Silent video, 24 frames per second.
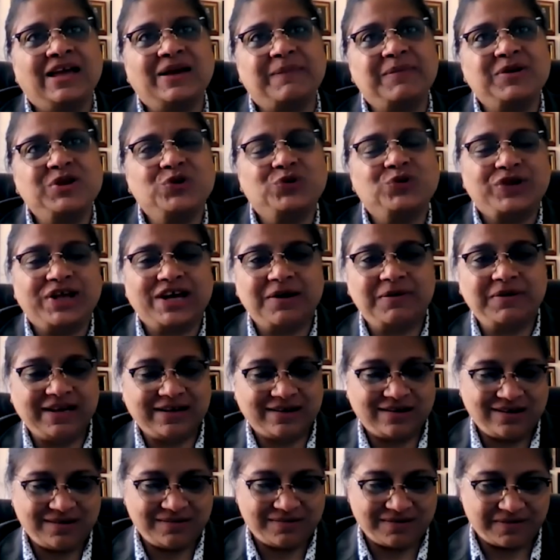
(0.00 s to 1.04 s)
yeah, when you take a
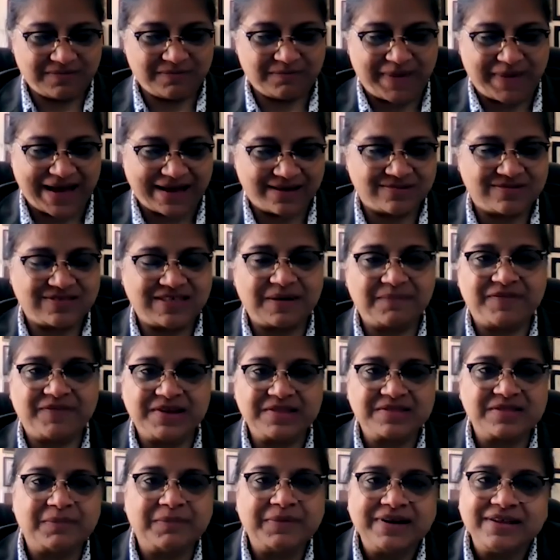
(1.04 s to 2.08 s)
little back step
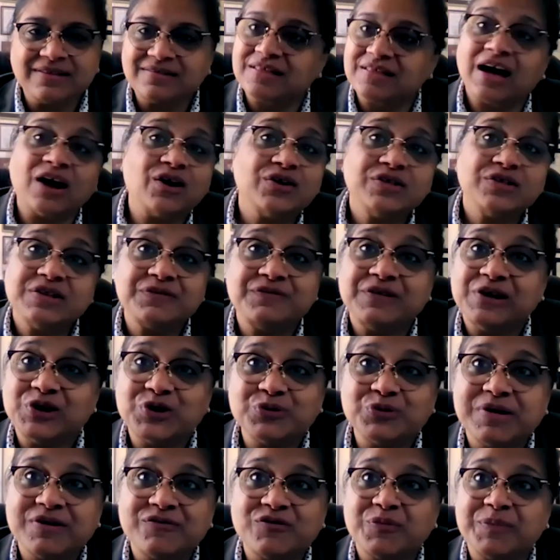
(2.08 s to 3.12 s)
when somebody says, "How does it
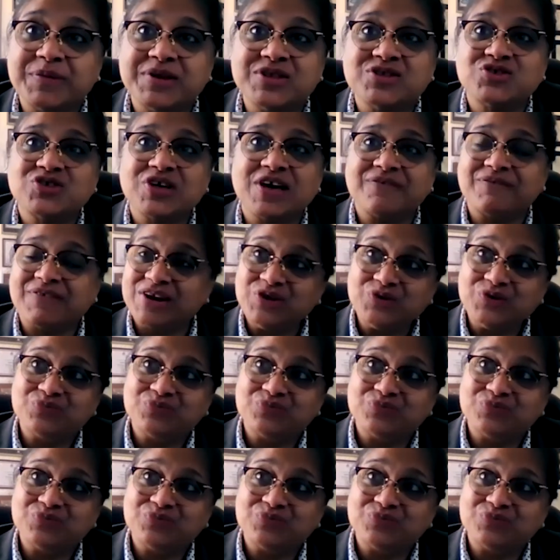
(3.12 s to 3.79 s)
feel to be a woman chef?"